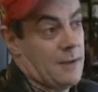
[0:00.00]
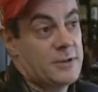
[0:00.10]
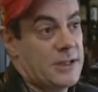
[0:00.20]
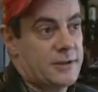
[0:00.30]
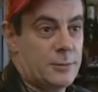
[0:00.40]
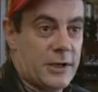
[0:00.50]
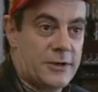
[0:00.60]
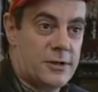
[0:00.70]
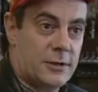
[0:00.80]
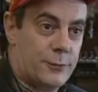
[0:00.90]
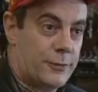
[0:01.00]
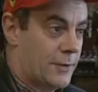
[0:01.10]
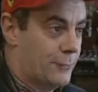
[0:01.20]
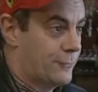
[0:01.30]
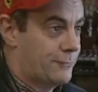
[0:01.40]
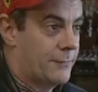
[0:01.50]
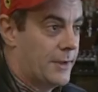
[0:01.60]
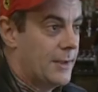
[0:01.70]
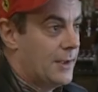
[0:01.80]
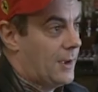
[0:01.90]
Obviously, it's a mixture of, of,
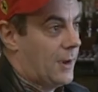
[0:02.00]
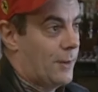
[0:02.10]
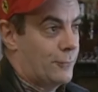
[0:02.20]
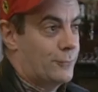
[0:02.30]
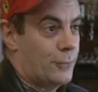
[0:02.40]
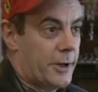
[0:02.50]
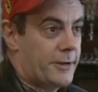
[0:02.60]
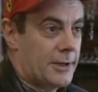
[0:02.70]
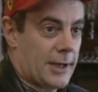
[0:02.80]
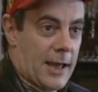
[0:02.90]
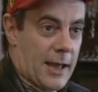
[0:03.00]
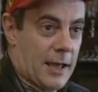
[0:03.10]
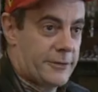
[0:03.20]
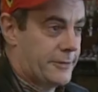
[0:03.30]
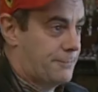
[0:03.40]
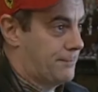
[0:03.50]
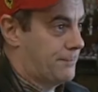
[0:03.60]
of writing, cast,